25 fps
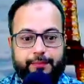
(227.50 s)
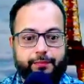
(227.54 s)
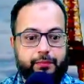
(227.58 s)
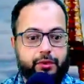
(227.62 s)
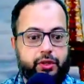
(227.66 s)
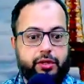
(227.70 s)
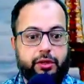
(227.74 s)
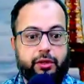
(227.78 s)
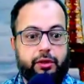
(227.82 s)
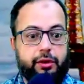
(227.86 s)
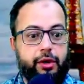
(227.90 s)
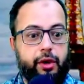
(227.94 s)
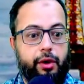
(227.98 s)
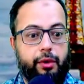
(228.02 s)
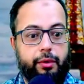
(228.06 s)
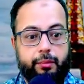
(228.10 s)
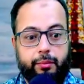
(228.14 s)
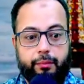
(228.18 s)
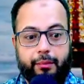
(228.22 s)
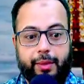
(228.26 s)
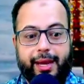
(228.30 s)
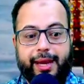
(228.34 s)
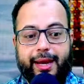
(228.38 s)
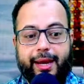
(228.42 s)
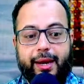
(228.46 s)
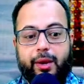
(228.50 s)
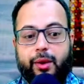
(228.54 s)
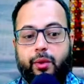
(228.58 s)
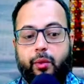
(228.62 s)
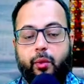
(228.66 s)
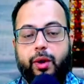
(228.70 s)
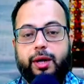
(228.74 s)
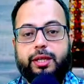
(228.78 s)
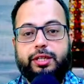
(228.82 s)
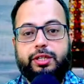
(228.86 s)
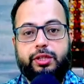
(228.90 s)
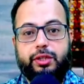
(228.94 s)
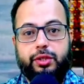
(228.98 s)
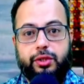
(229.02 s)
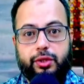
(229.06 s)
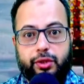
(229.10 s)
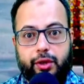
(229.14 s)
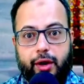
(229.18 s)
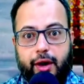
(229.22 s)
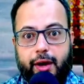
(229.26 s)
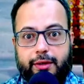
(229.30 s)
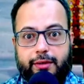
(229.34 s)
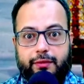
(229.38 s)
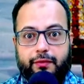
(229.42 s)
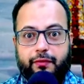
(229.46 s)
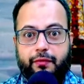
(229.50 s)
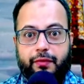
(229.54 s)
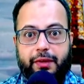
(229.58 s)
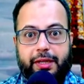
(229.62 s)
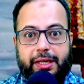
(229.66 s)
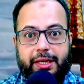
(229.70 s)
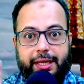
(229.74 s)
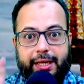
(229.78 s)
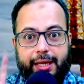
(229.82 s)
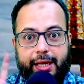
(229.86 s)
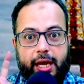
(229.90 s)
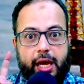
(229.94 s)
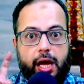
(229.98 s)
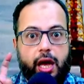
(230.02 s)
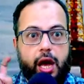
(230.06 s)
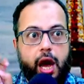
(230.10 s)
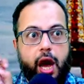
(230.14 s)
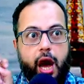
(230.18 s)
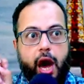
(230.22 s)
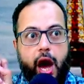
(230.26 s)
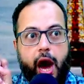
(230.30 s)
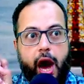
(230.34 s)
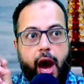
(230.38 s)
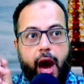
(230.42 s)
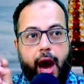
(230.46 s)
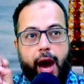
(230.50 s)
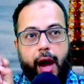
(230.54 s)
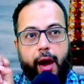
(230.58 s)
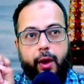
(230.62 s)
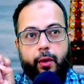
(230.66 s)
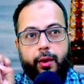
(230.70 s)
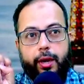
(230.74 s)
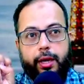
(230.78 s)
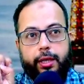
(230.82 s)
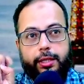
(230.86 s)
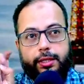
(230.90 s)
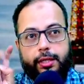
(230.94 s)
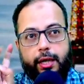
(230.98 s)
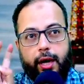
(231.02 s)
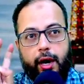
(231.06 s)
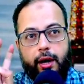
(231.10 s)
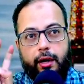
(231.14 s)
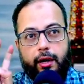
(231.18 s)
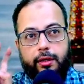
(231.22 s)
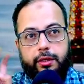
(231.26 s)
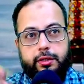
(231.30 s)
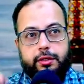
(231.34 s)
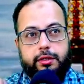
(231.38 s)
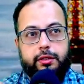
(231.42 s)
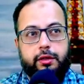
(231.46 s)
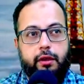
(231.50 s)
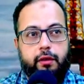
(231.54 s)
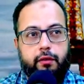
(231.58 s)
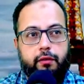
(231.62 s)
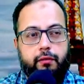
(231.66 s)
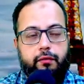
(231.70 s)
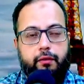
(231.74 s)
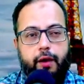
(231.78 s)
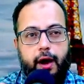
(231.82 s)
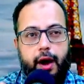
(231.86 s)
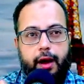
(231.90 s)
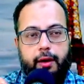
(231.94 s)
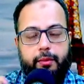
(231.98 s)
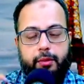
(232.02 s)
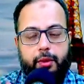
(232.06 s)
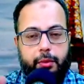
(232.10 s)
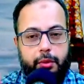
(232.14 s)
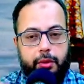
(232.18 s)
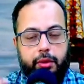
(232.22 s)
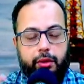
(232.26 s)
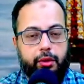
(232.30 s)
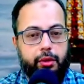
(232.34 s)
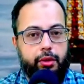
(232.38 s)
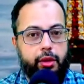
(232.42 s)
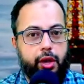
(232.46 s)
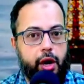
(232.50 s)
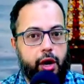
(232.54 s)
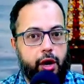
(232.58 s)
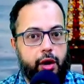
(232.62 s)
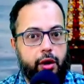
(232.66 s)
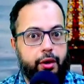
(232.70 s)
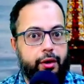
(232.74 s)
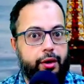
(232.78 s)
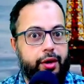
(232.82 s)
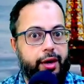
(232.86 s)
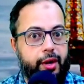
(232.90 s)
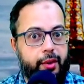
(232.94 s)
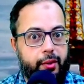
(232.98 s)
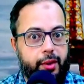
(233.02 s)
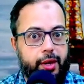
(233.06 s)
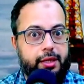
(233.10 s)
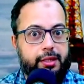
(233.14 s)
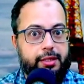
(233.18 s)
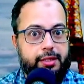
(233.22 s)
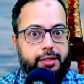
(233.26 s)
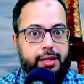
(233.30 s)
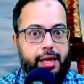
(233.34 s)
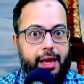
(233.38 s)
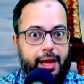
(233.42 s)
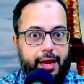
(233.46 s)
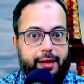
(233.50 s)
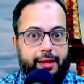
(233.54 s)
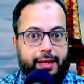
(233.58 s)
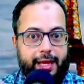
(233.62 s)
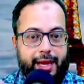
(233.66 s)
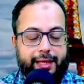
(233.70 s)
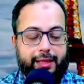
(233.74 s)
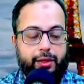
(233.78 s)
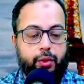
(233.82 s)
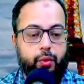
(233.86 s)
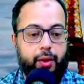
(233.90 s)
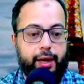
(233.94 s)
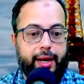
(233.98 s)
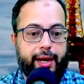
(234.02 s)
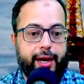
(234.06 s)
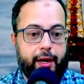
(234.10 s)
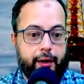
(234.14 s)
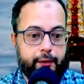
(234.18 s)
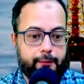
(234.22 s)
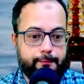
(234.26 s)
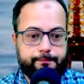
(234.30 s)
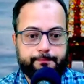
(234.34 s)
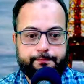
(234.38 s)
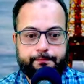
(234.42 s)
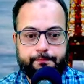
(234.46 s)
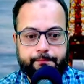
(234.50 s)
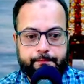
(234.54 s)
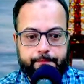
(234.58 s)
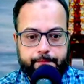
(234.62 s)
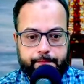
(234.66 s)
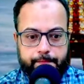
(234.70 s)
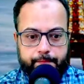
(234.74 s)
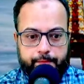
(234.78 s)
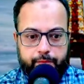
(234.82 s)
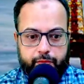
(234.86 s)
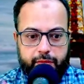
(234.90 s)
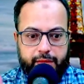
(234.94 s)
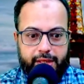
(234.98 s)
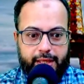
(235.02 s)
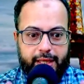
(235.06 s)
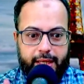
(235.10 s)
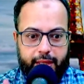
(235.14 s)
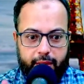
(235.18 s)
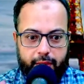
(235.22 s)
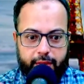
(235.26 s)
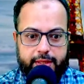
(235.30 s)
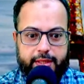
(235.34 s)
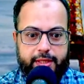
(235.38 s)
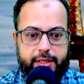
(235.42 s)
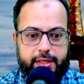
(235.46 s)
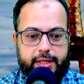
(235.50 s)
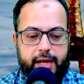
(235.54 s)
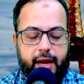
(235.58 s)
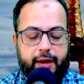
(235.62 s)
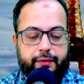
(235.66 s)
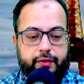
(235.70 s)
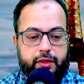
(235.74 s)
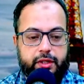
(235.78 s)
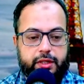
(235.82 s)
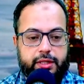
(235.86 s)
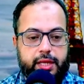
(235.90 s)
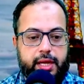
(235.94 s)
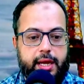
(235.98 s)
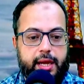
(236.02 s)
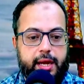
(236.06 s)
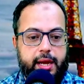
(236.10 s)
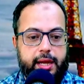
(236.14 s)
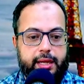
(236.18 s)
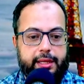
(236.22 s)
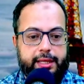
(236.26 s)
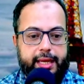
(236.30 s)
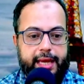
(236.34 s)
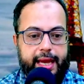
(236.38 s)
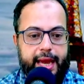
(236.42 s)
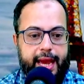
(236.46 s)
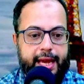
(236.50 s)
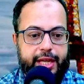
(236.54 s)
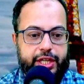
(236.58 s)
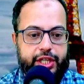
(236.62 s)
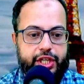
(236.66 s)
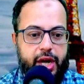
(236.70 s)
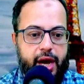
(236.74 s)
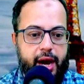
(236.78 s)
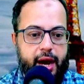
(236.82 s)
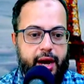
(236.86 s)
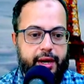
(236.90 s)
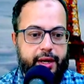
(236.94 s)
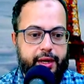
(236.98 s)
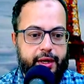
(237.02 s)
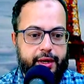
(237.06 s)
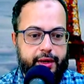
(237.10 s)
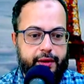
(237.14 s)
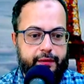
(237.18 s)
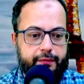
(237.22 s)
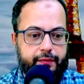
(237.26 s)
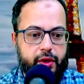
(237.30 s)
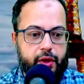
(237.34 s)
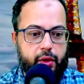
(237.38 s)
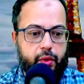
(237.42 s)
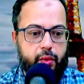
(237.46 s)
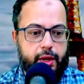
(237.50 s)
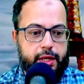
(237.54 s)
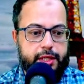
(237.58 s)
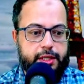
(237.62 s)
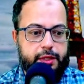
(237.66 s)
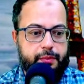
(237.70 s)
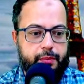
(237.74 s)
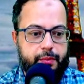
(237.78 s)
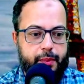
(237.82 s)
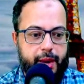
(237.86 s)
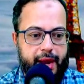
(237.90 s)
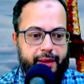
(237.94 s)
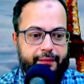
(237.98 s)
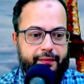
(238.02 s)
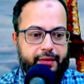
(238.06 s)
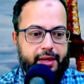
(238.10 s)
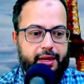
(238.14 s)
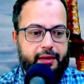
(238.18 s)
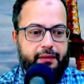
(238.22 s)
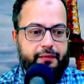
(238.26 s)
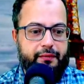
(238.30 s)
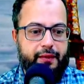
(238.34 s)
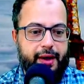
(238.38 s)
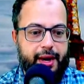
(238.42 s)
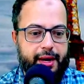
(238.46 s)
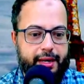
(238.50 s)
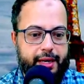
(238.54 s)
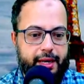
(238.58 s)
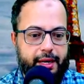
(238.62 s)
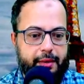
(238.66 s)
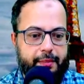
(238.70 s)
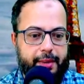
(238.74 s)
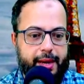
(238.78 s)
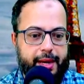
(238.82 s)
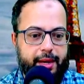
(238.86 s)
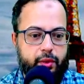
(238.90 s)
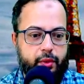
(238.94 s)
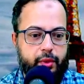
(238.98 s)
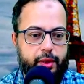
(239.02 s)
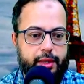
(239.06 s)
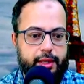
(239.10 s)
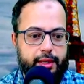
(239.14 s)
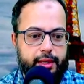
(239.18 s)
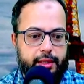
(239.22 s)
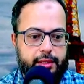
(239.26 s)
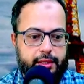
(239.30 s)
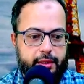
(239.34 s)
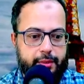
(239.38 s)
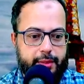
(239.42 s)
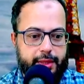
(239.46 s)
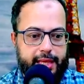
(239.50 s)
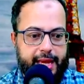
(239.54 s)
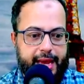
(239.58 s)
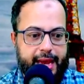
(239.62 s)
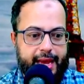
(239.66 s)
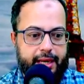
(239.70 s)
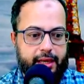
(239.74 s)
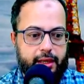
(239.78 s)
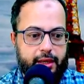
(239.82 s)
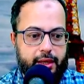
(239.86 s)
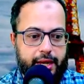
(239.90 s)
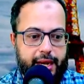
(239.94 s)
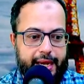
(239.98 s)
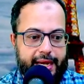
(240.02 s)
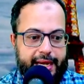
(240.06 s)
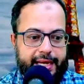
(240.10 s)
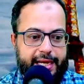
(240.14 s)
So no, Meghan was not feeling I was unsurvivable. No, it was the other way around. It was the staffers. The HR review was privately funded by Queen Elizabeth and carried